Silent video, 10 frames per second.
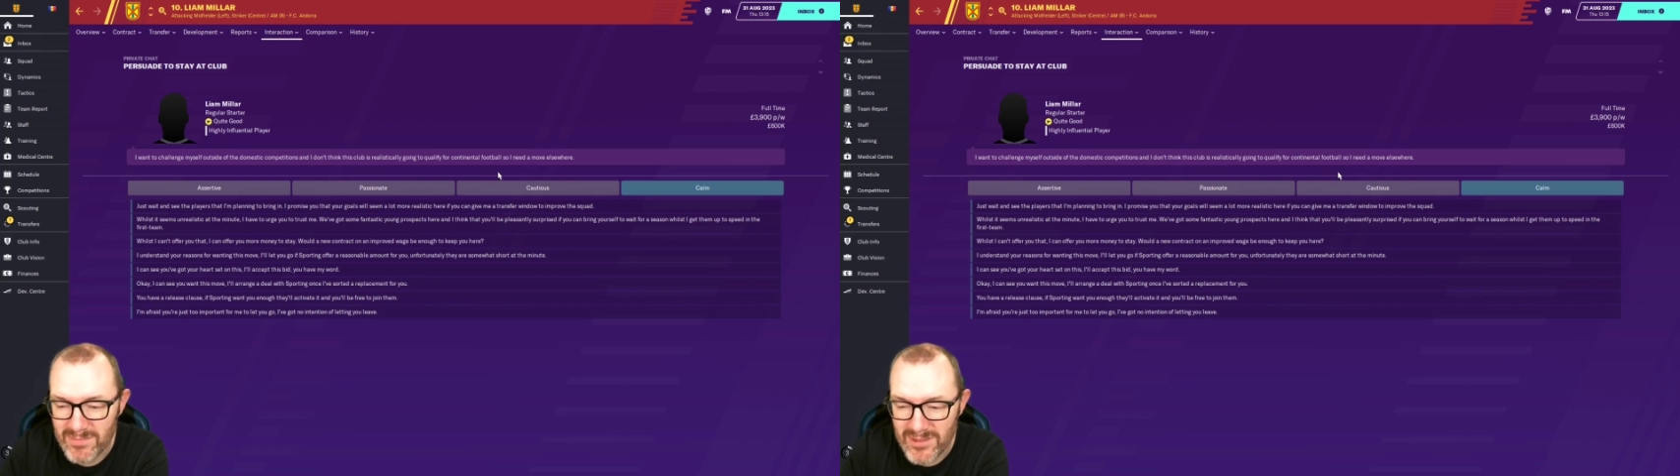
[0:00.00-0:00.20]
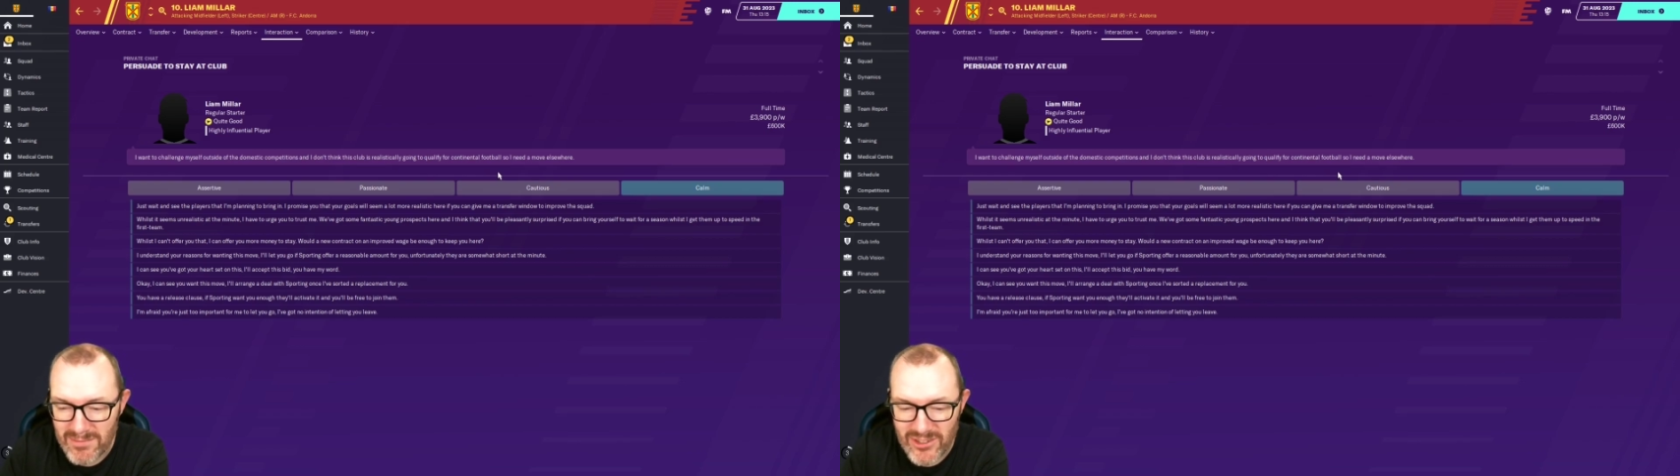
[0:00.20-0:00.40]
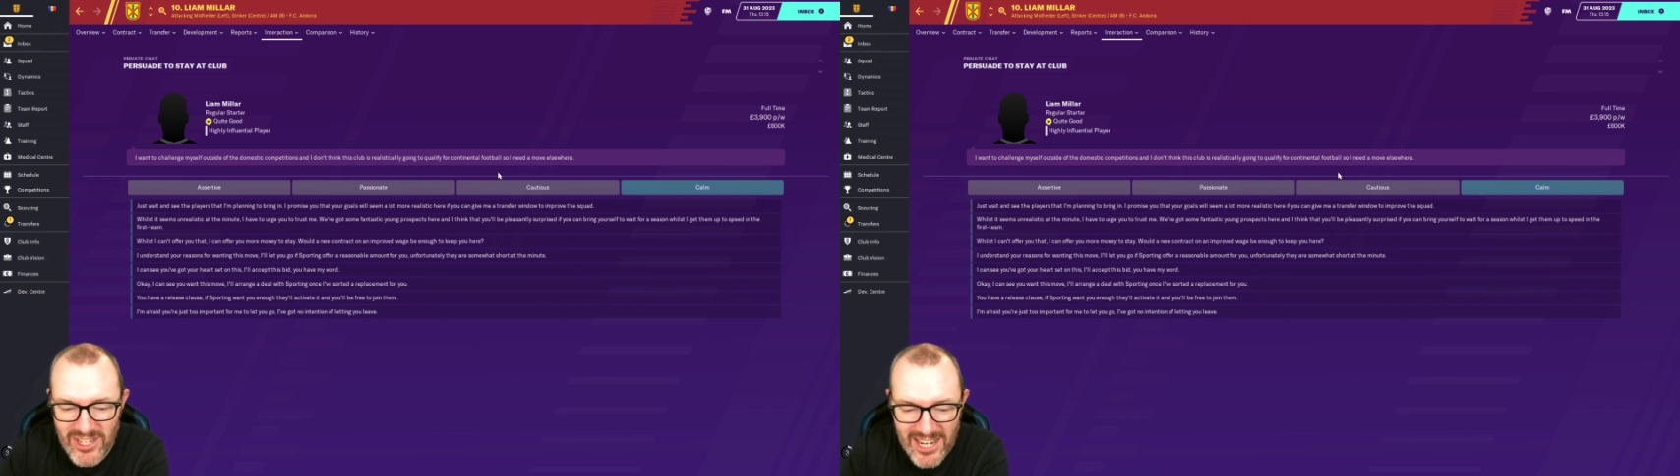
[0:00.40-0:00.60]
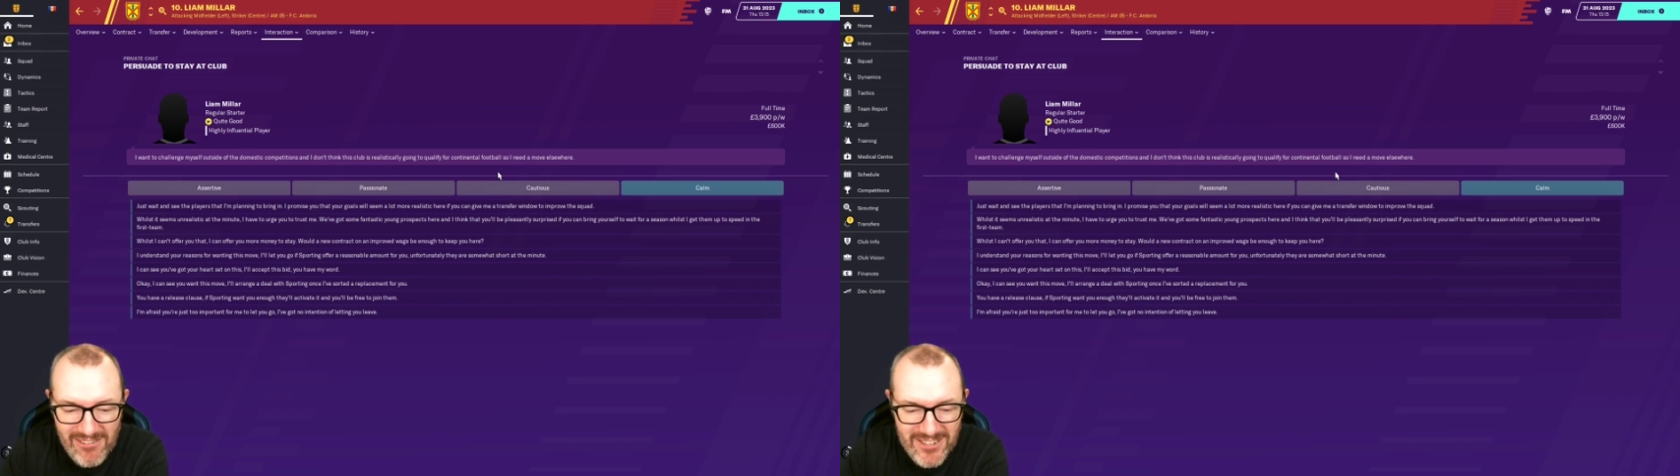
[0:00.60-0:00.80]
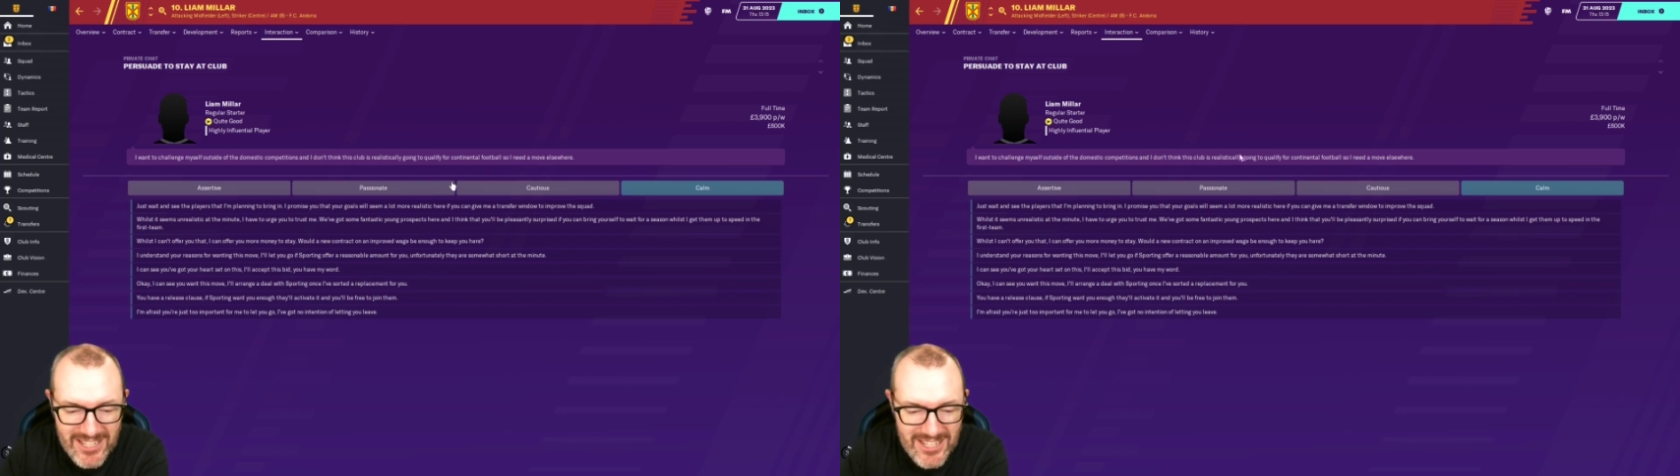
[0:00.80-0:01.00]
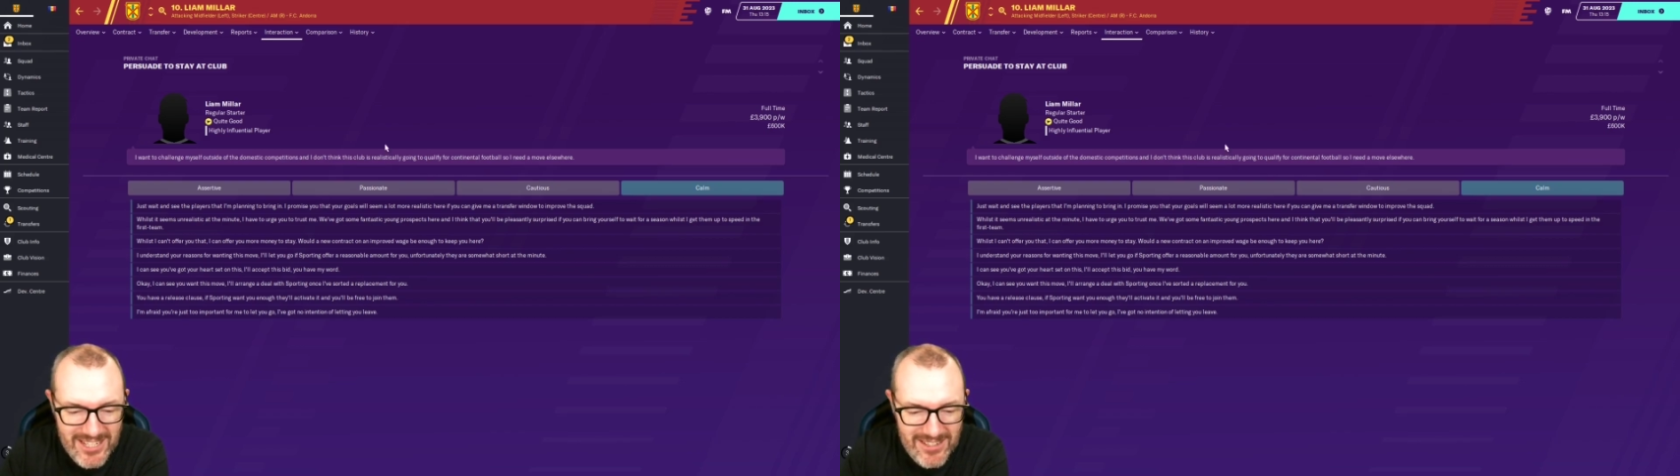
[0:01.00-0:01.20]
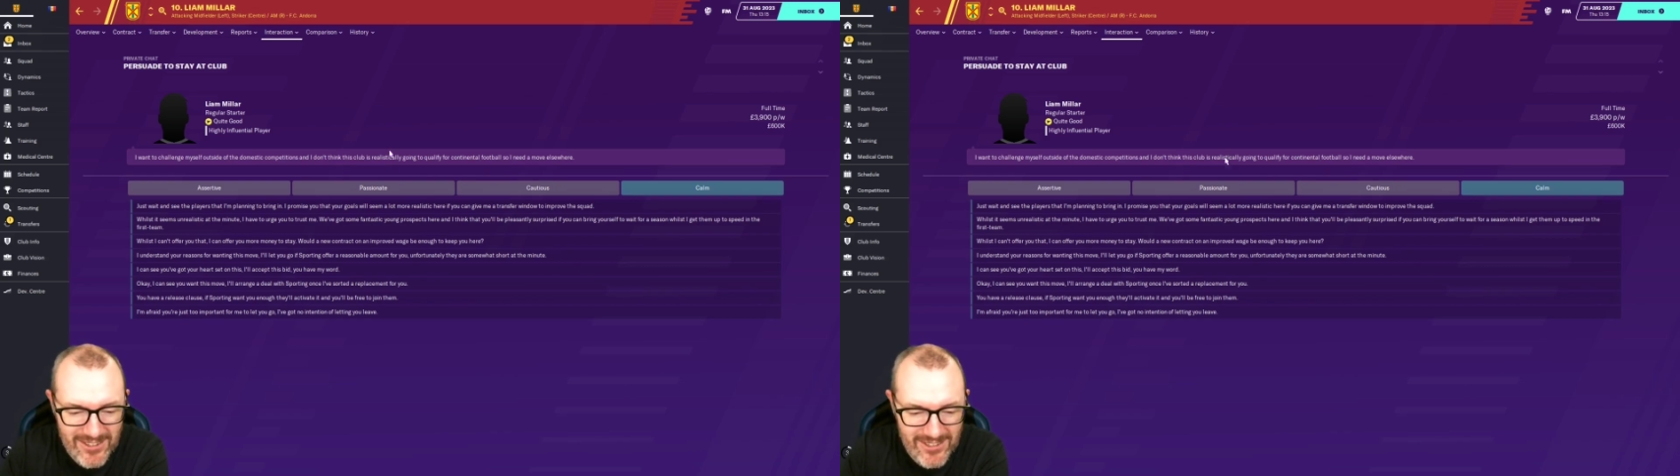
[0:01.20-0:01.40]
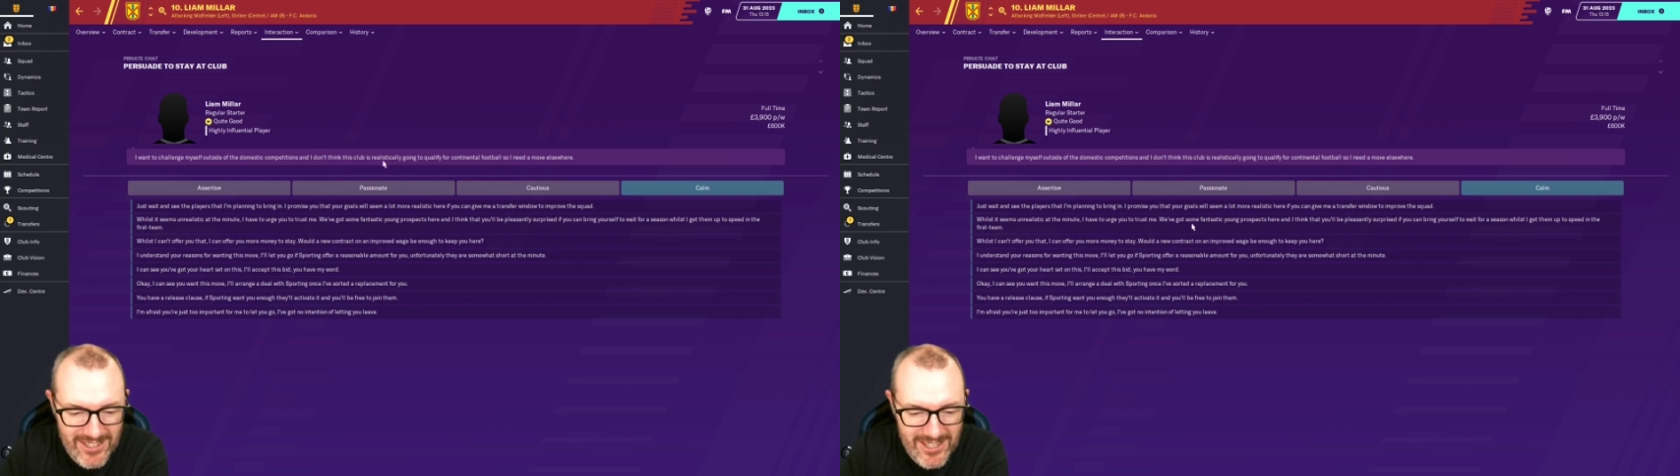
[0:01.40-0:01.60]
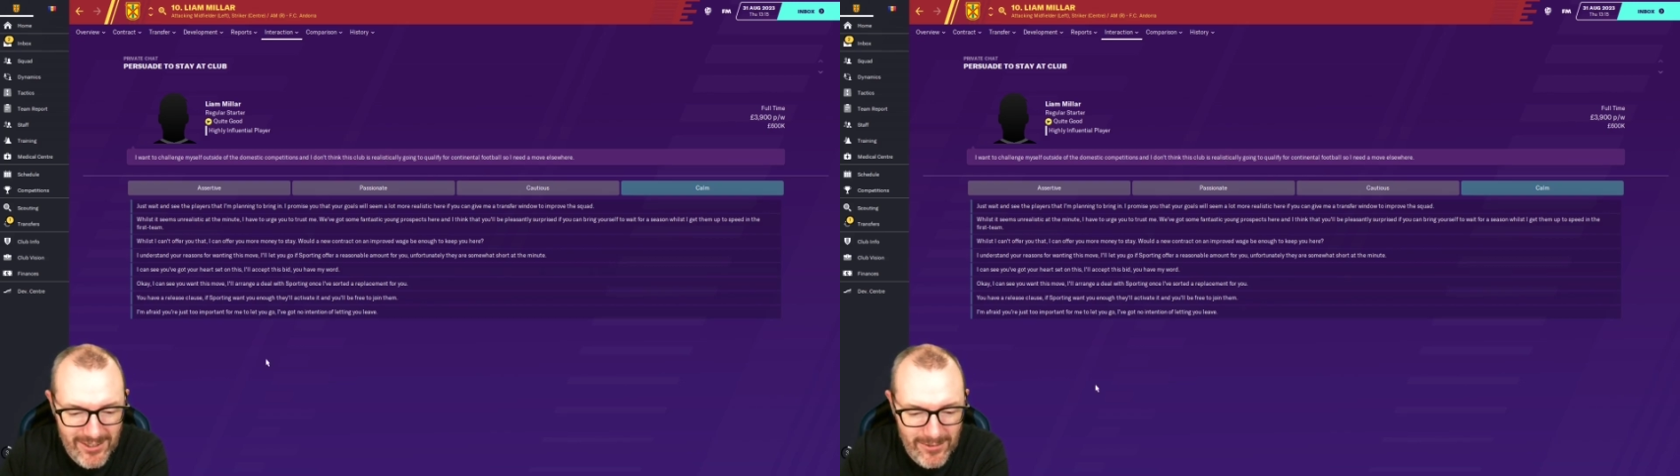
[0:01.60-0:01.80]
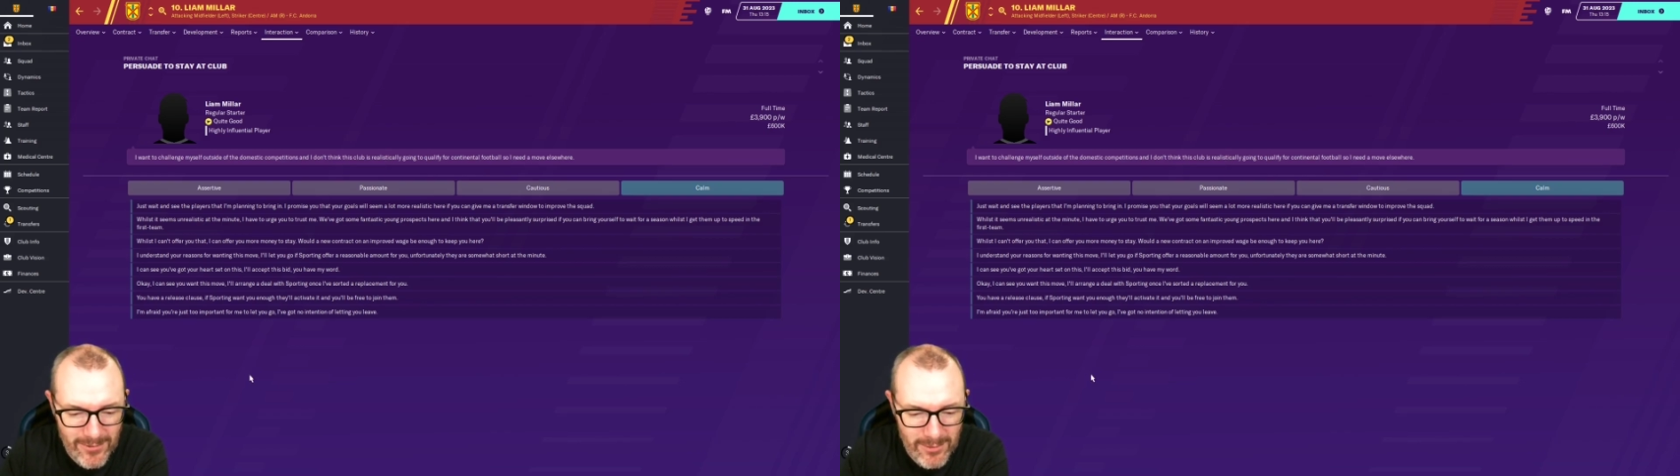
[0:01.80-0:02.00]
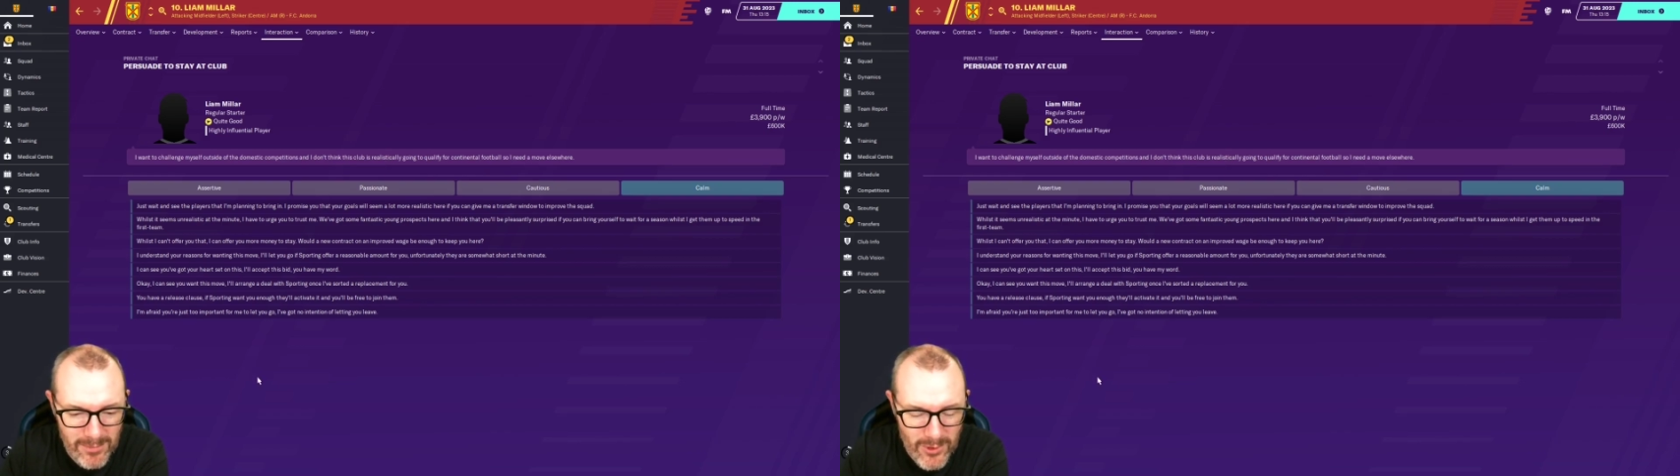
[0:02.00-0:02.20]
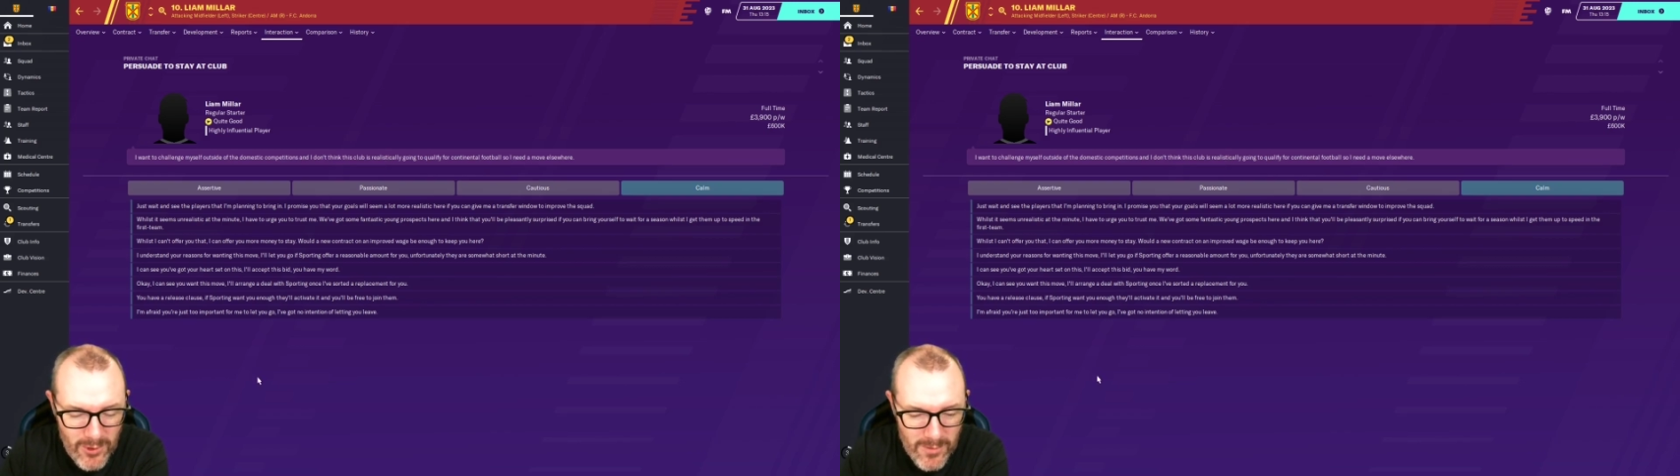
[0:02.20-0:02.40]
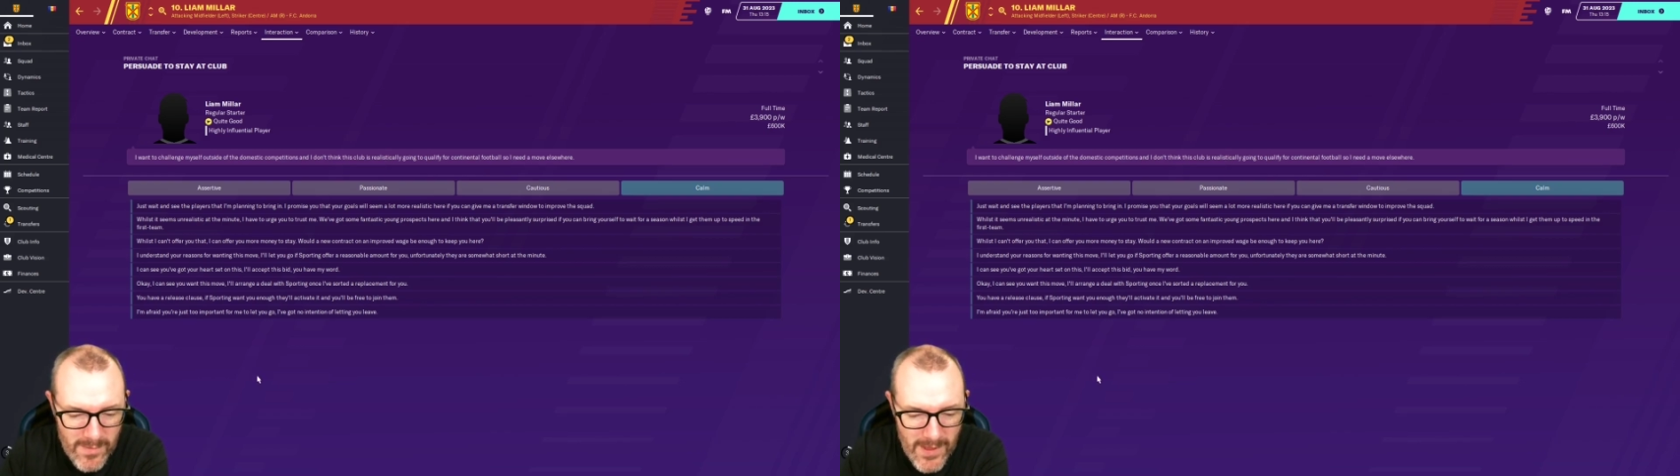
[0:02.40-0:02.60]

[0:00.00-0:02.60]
pretty much guaranteed continental football.